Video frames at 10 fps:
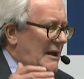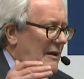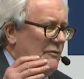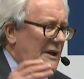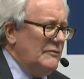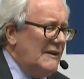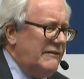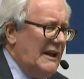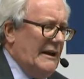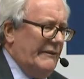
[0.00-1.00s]
And when
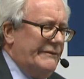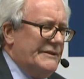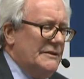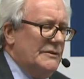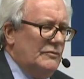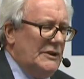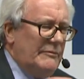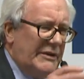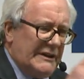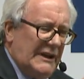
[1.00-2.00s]
we've left,
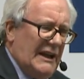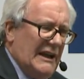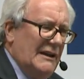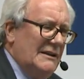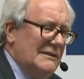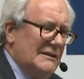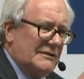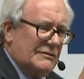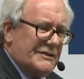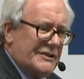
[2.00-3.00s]
we'll be there
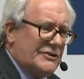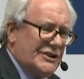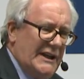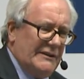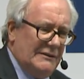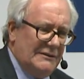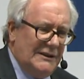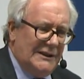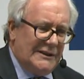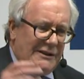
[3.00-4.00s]
across the channel
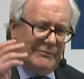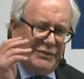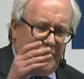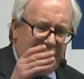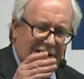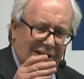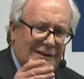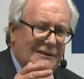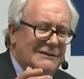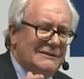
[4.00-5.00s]

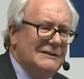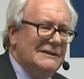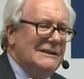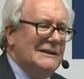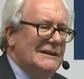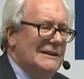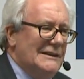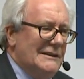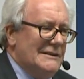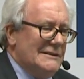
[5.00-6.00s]
competing
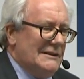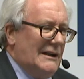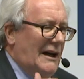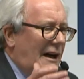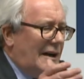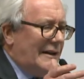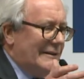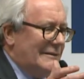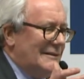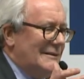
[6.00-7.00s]
hard
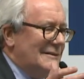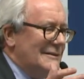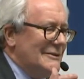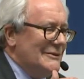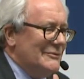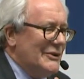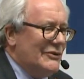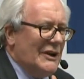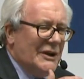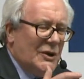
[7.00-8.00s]

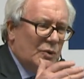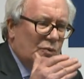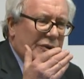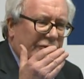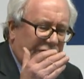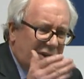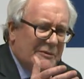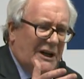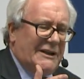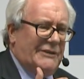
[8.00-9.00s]
with free
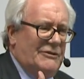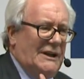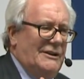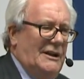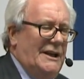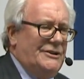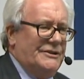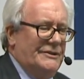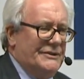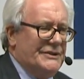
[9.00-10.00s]
market
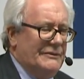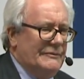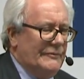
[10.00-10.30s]
regulations